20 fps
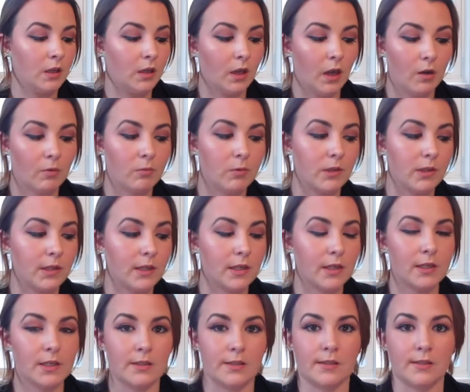It really
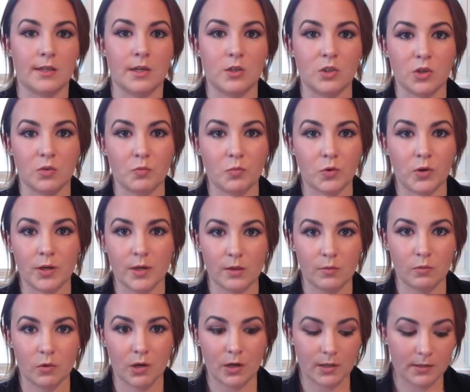is such a
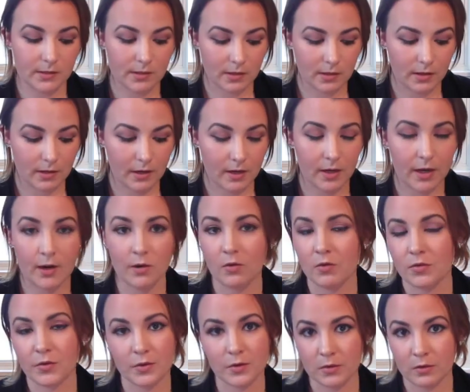pretty bronzer, and I
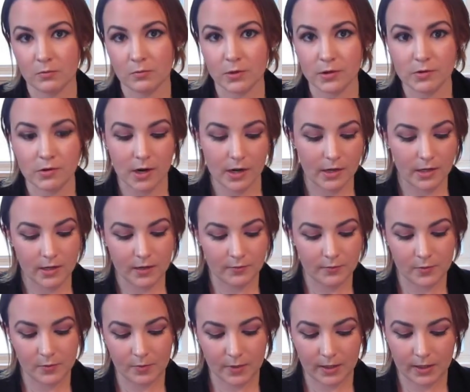don't think you'll regret it
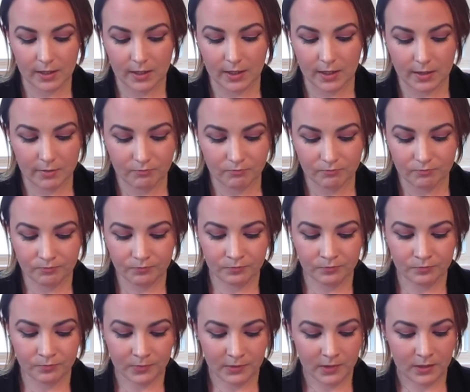if you pick it up.
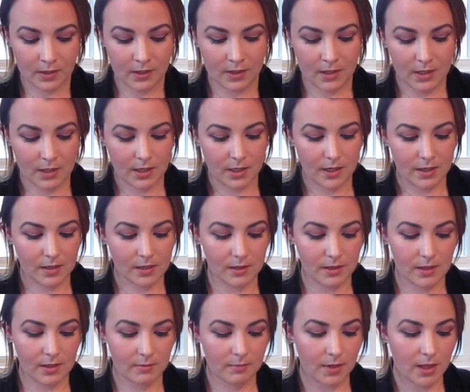
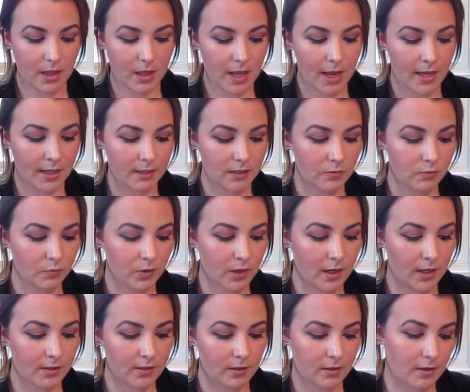And then my last
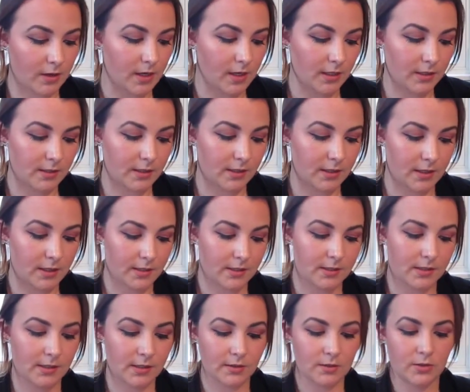bronzer is
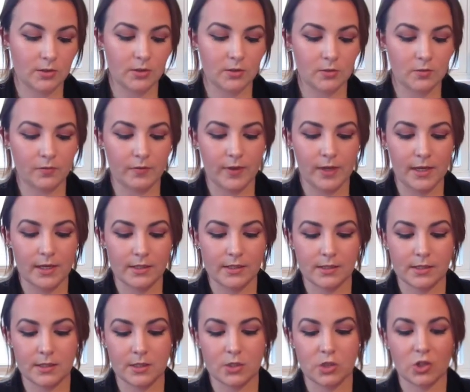this Too Faced